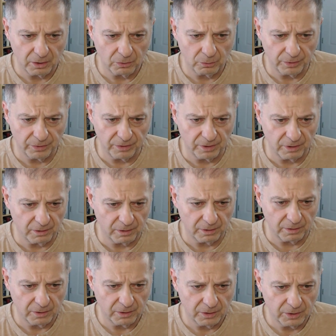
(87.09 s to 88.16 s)
with
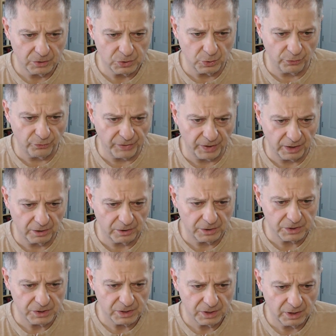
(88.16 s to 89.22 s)
the two
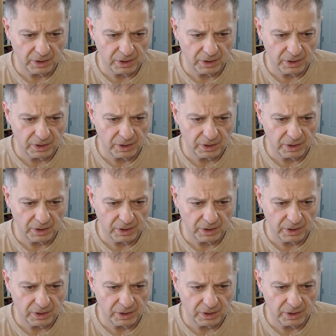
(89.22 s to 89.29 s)
fingers